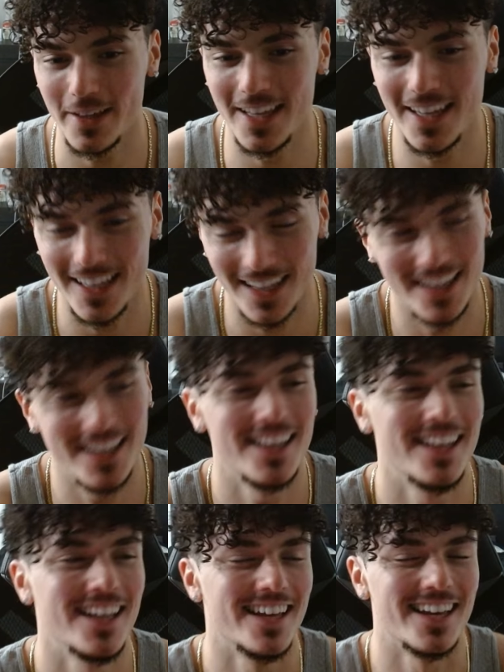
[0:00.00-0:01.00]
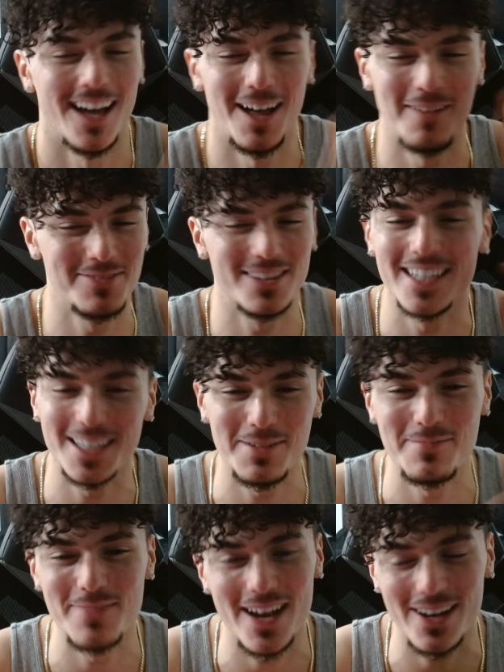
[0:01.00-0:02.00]
I'm
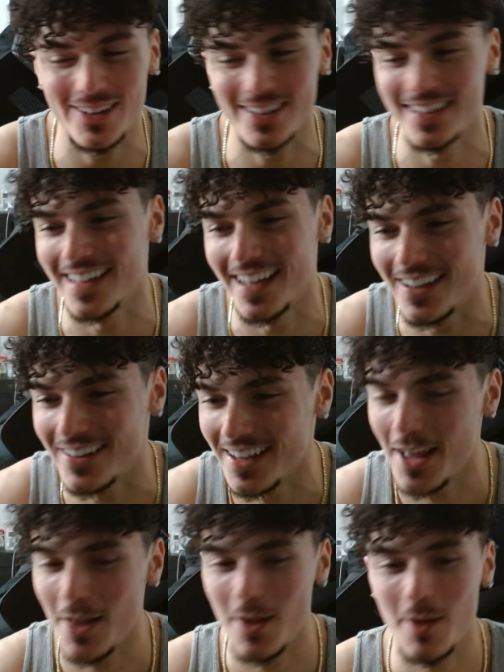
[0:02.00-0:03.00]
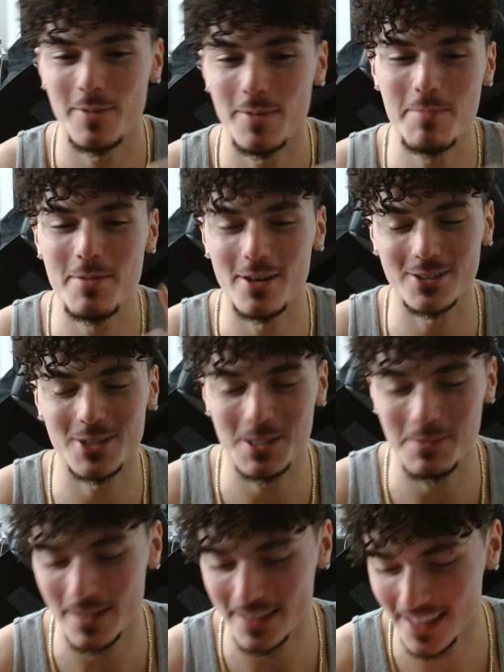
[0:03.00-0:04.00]
thinking back on it now. Maybe I'll talk
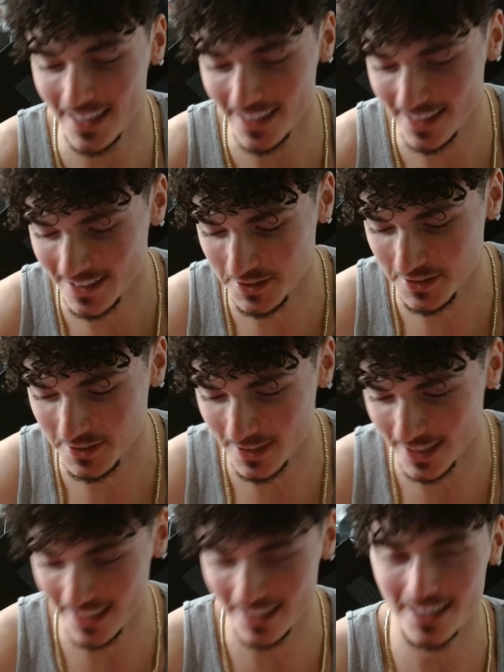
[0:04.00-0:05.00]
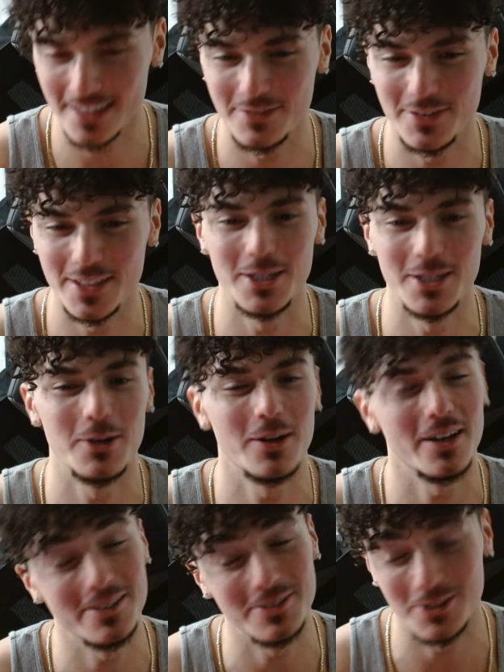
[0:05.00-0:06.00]
about that in another in another video.
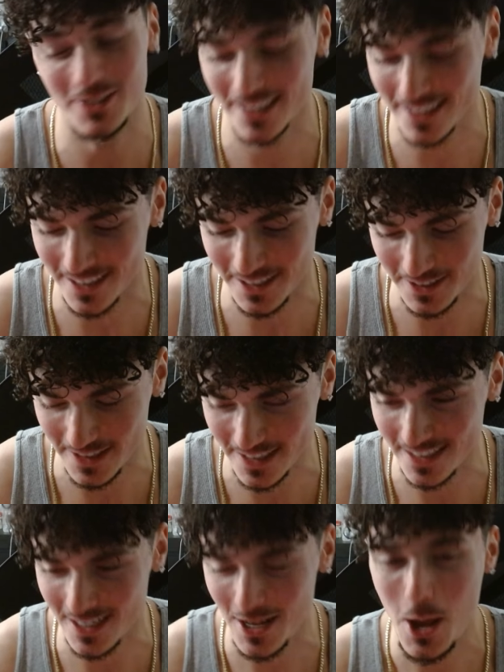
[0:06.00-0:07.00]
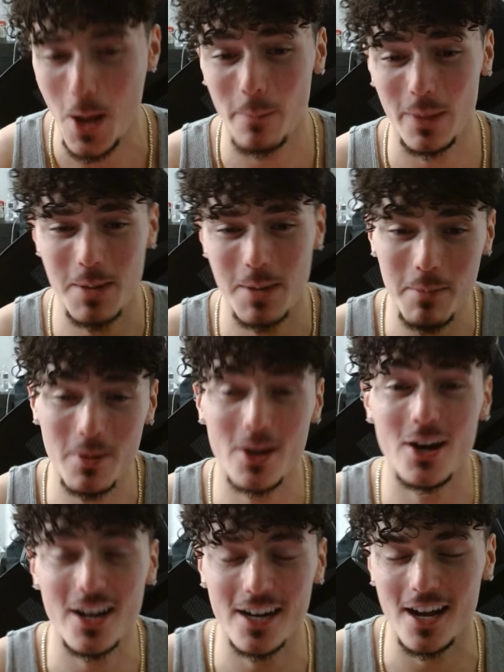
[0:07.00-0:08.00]
I don't know. That's kind of crazy. But he paid me a
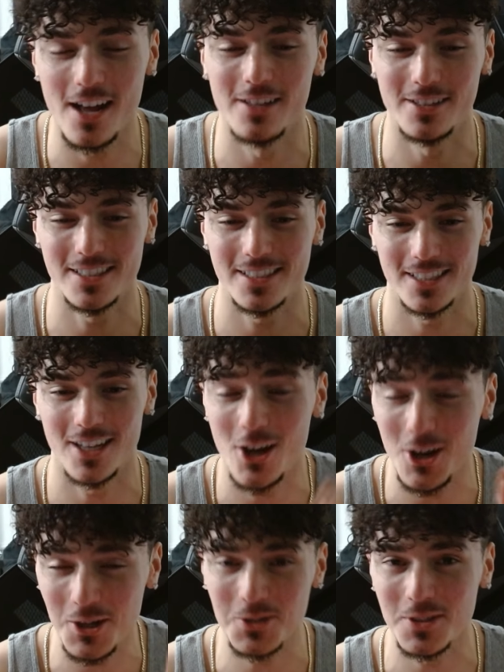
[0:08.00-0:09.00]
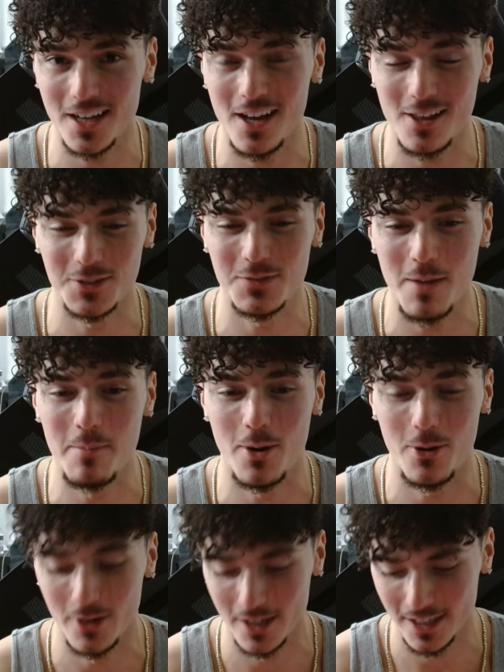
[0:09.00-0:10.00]
hundred dollars, a hundred dollars
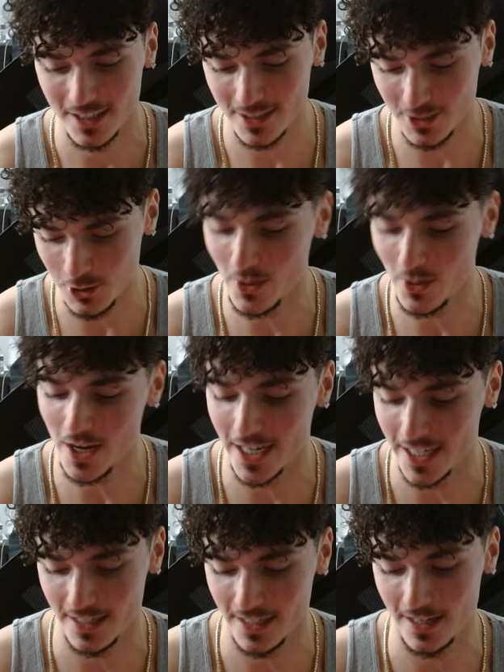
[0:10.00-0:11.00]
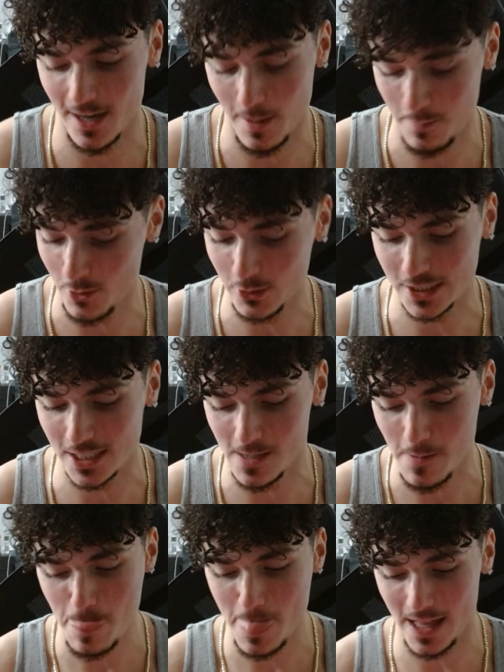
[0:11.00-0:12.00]
Venmo to do what I did, and I
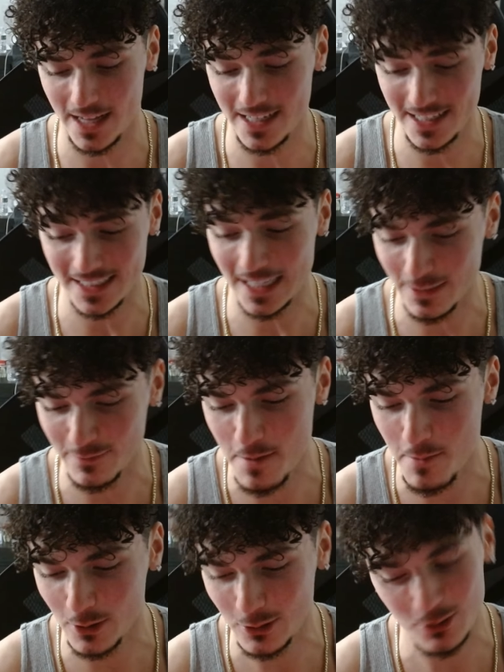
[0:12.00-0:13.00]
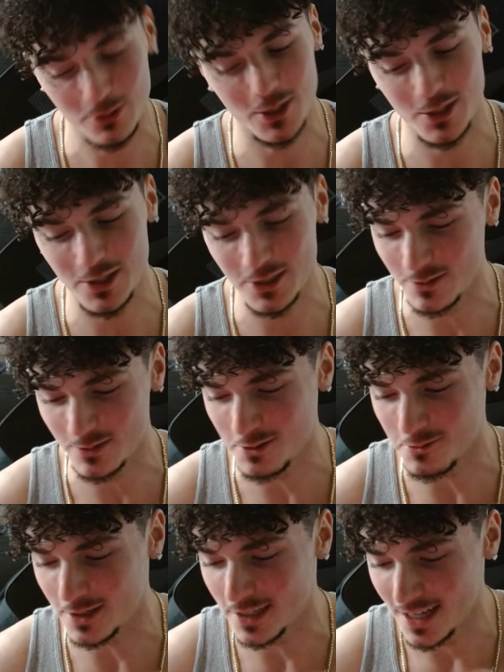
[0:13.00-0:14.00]
posted it. And he sent the Venmo through. You know, he was a
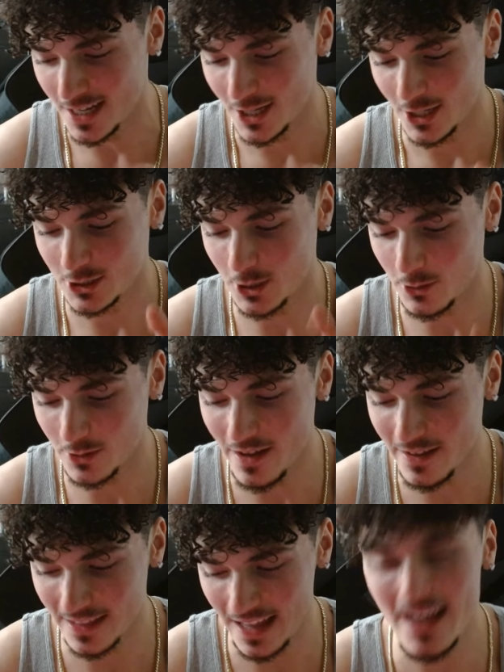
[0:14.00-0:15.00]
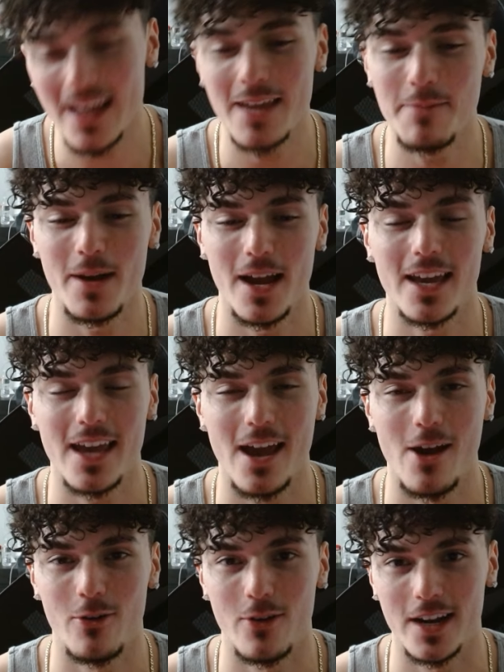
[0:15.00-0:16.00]
real one. So that that hit my
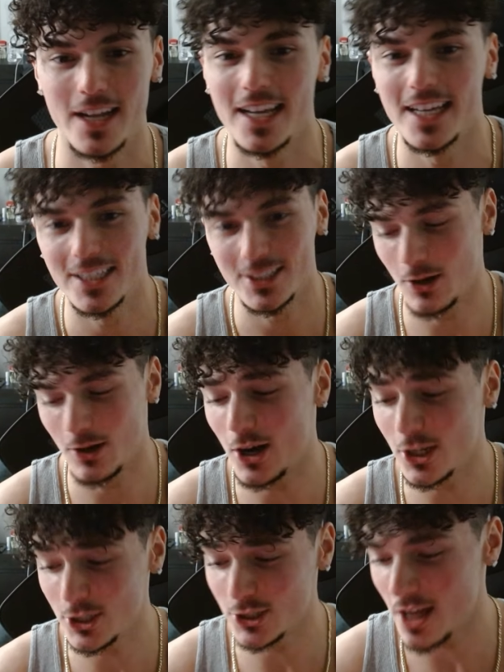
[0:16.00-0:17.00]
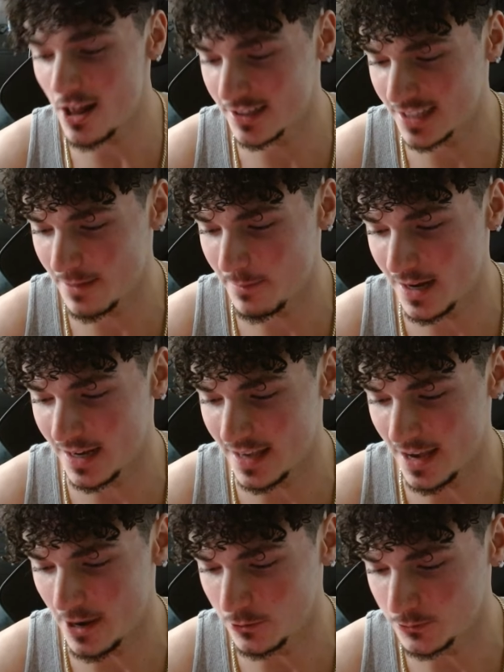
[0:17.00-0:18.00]
account right. So a hundred dollars hit my
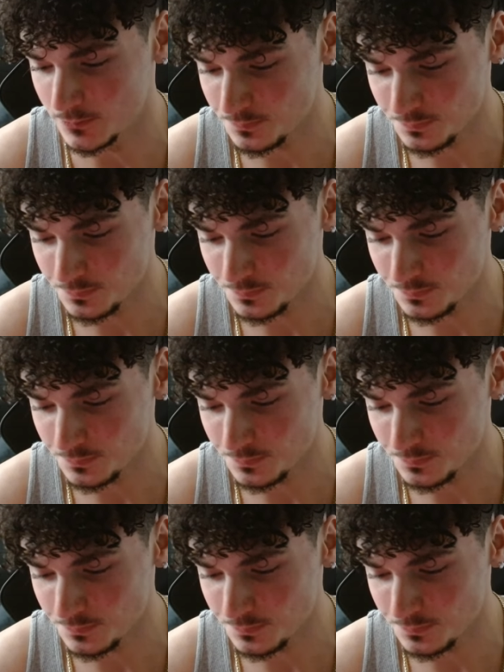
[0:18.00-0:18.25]
account.